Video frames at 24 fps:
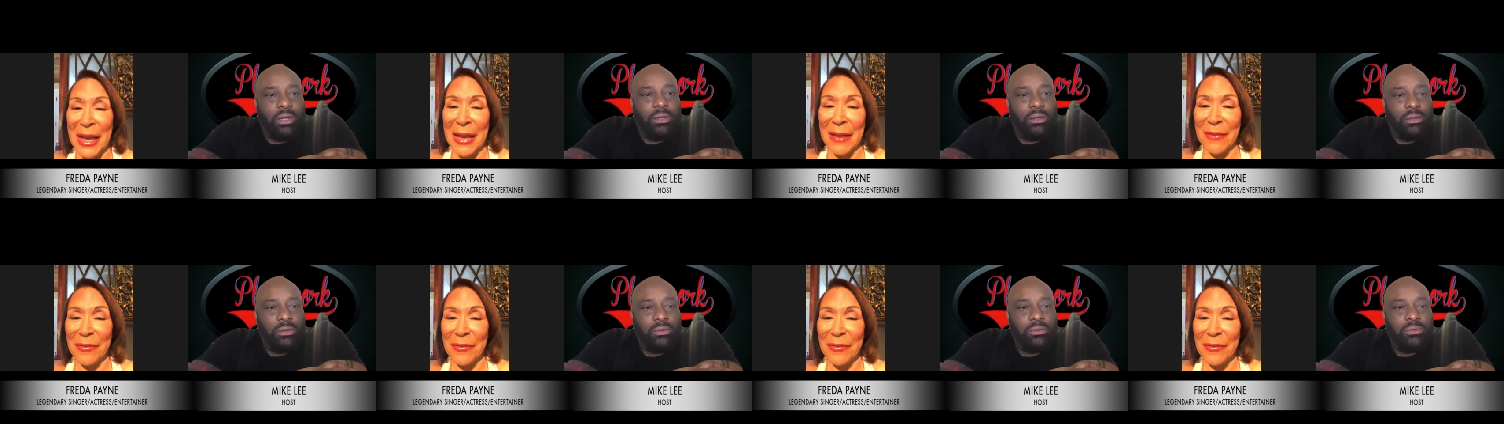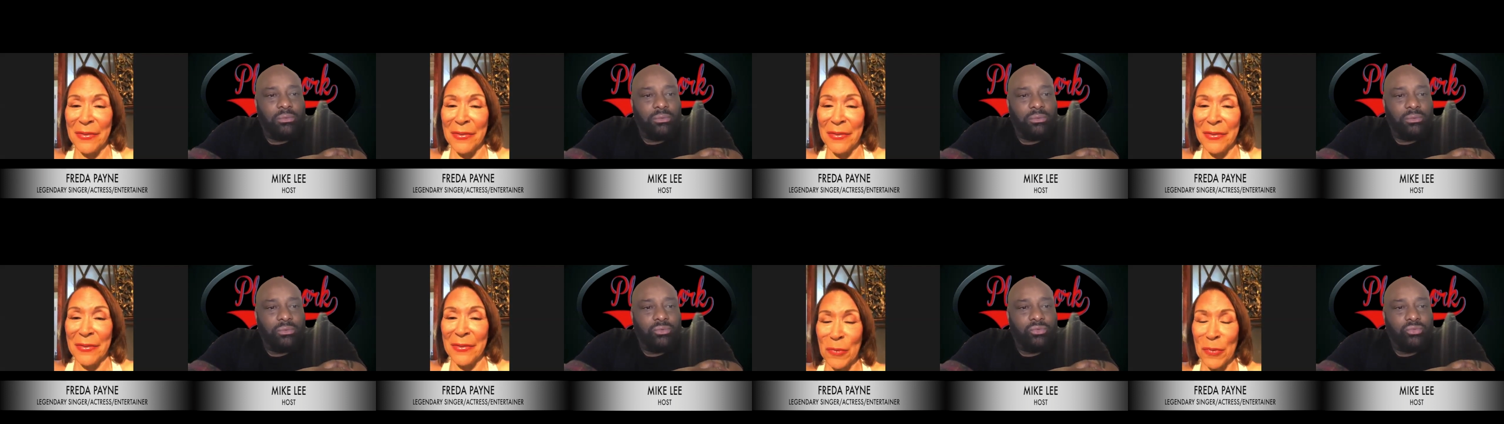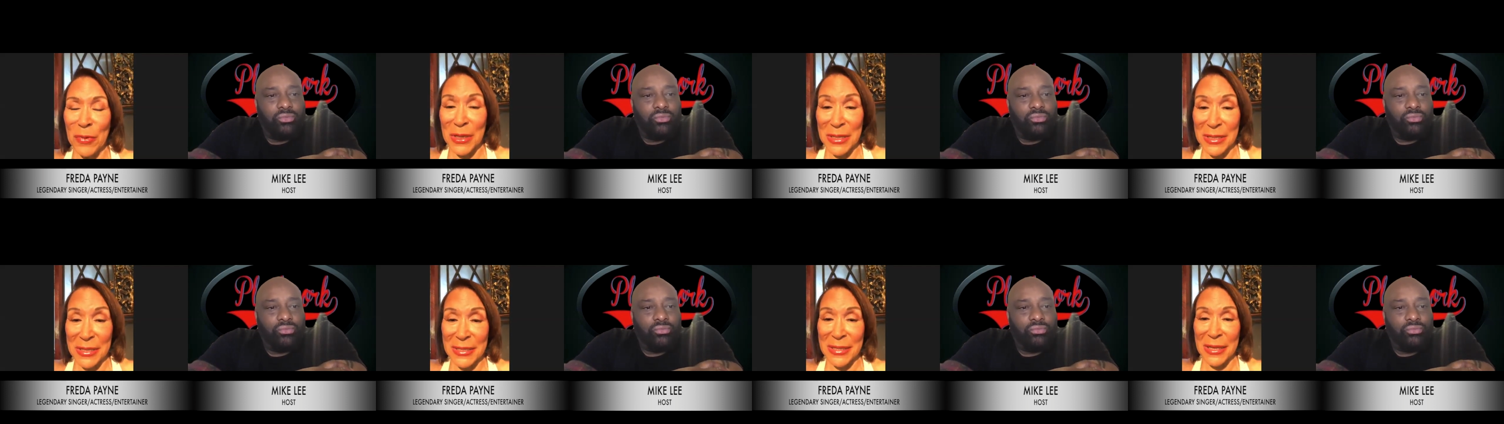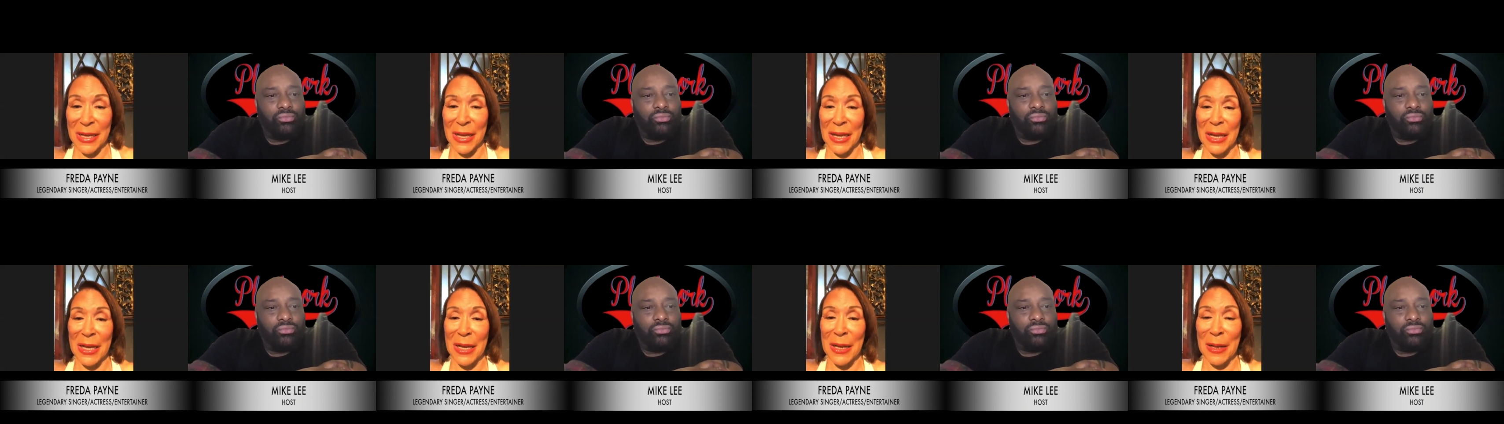Speaker 1: and that was
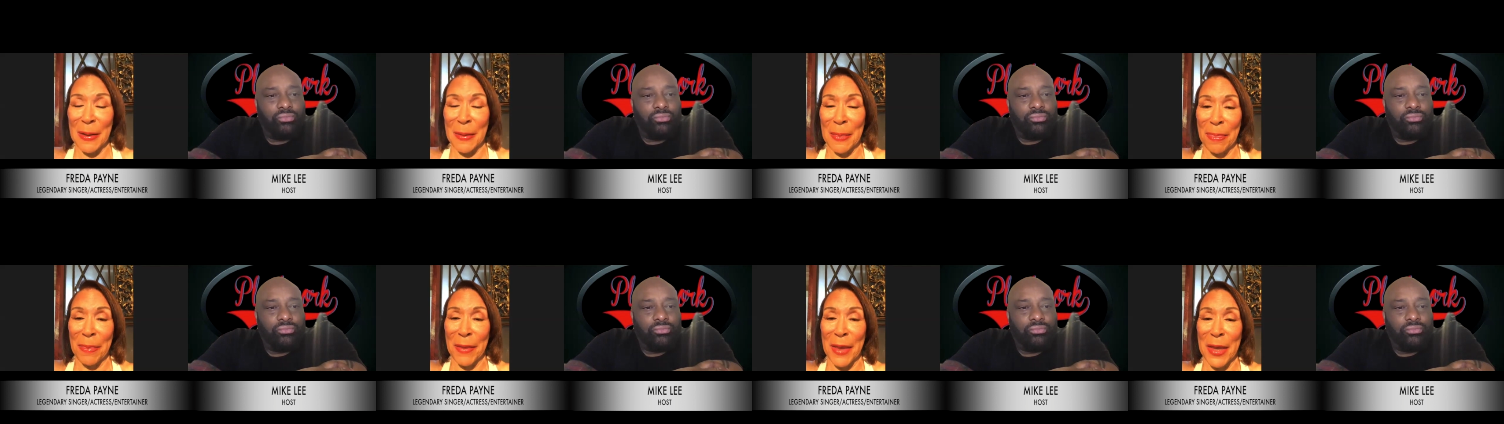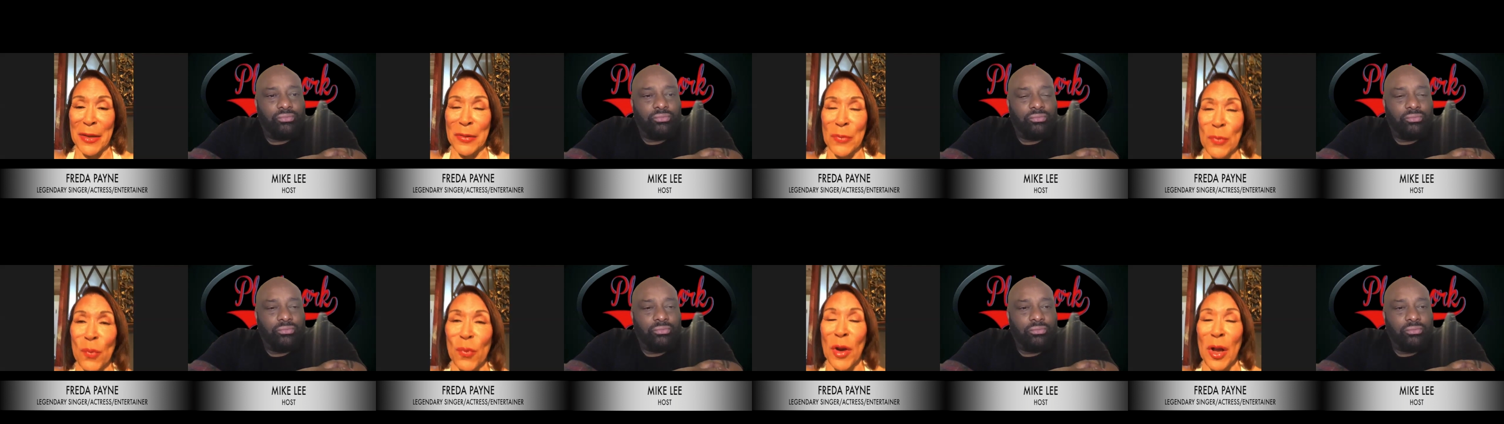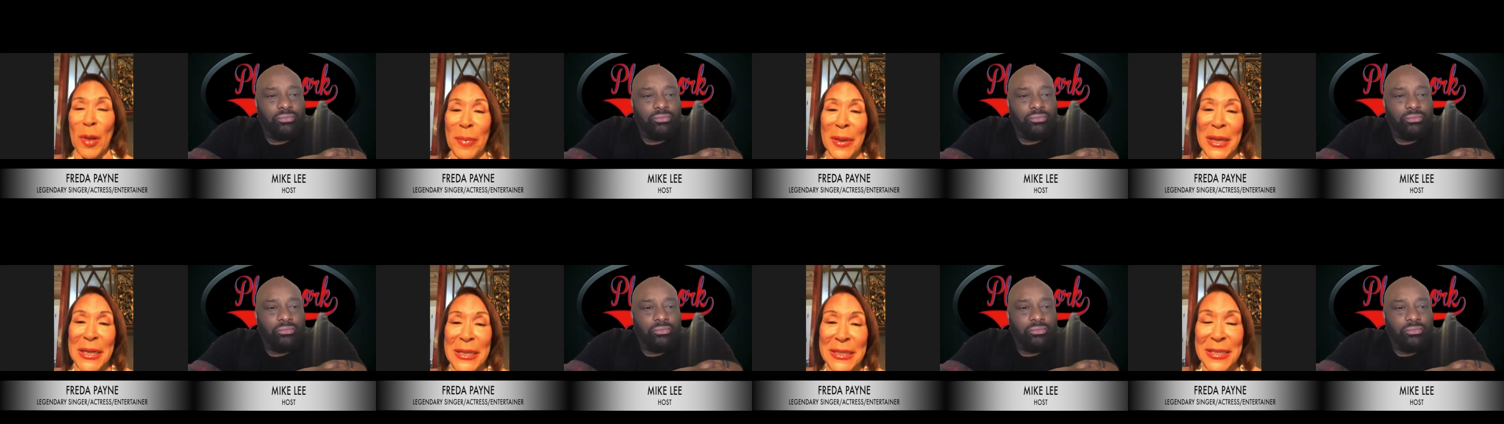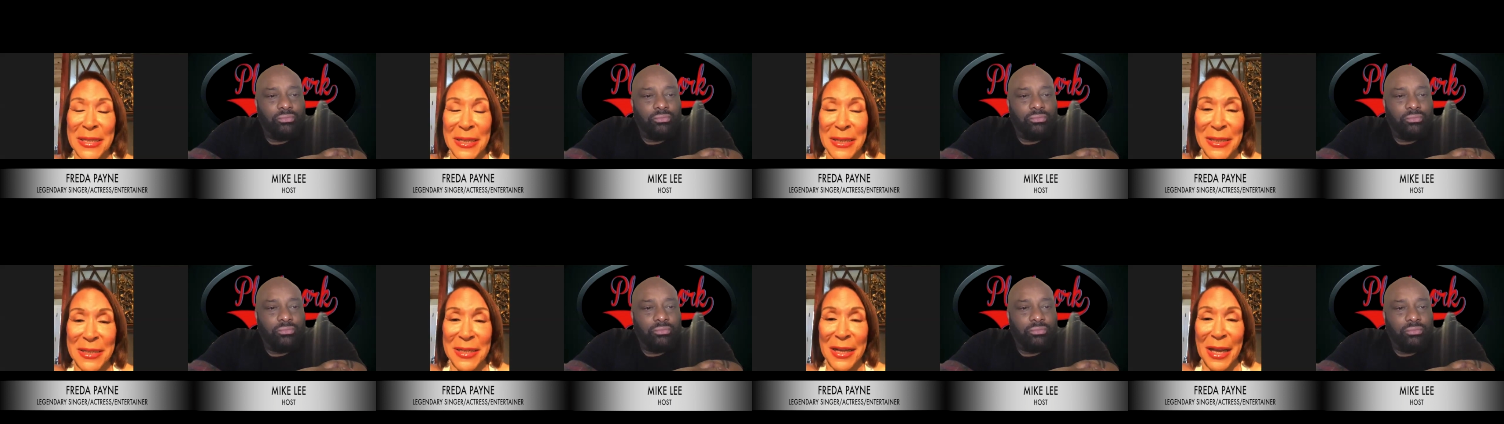um, in
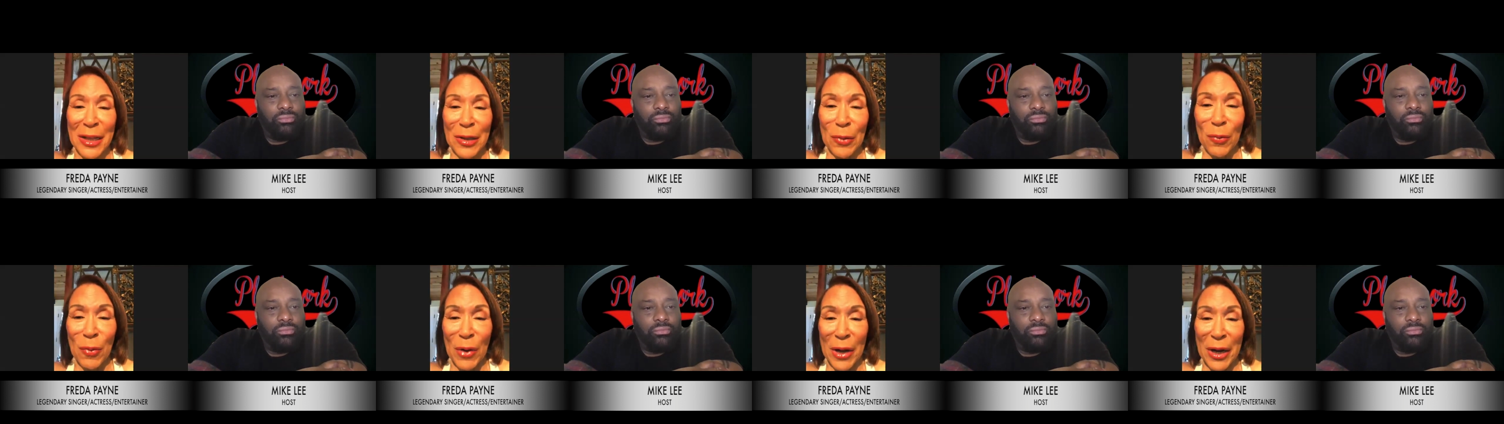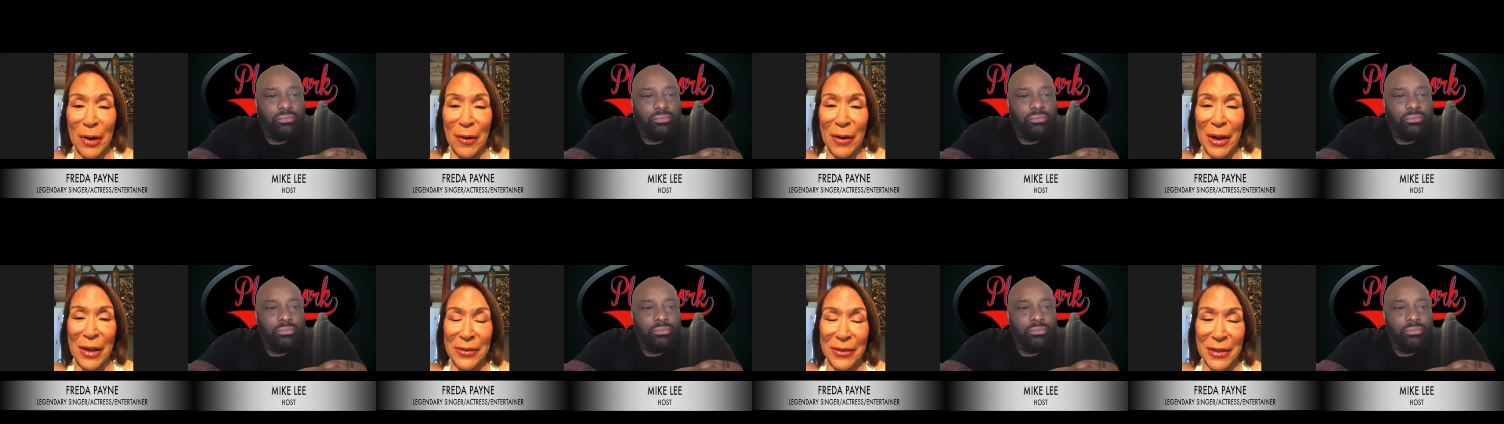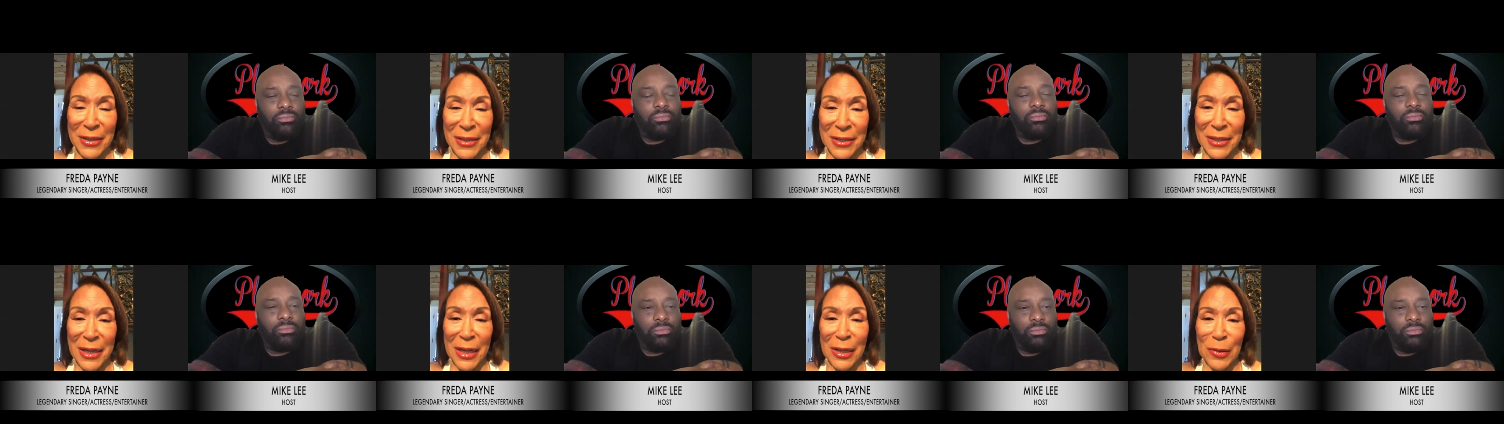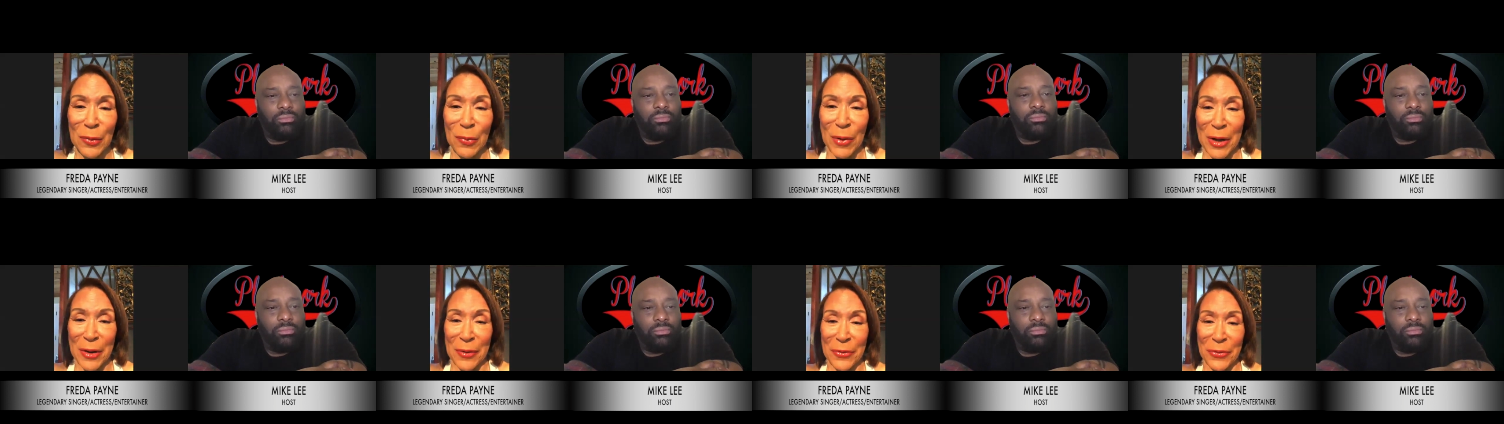Wilmington, Delaware, at the
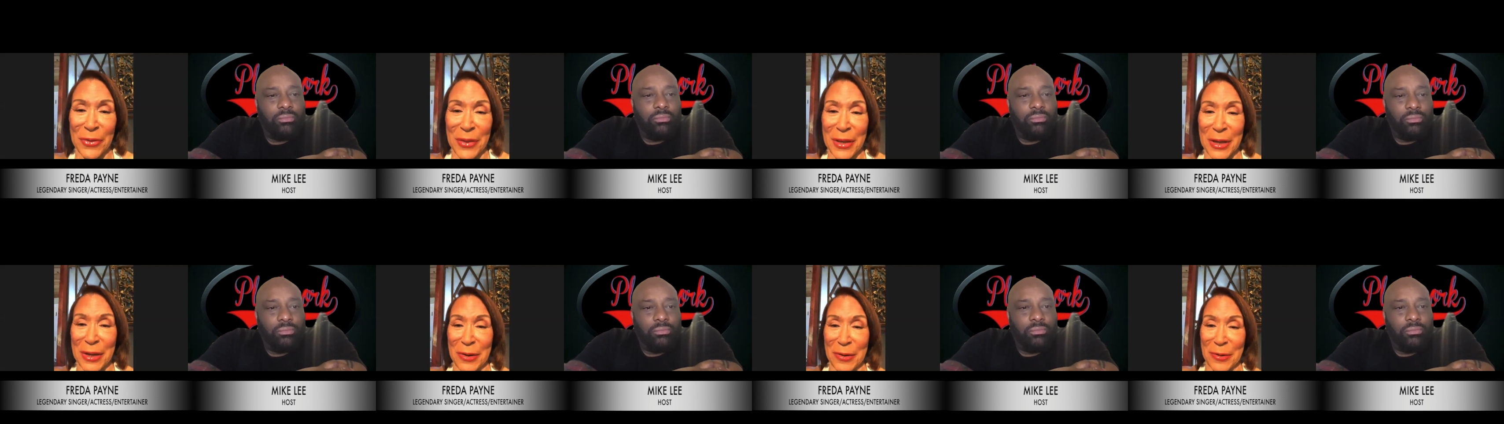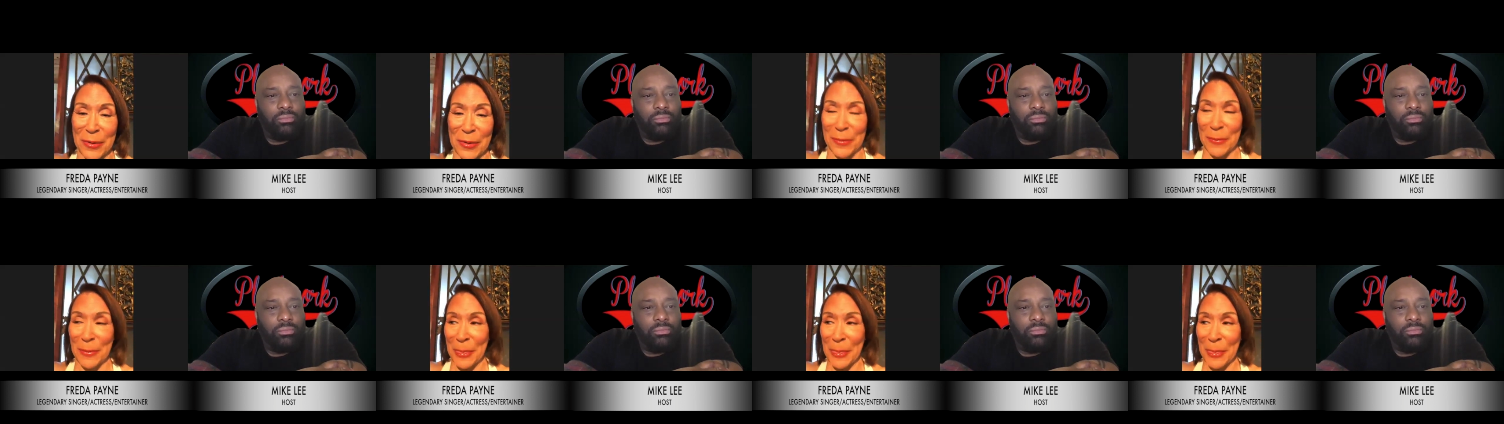Delaware Theater.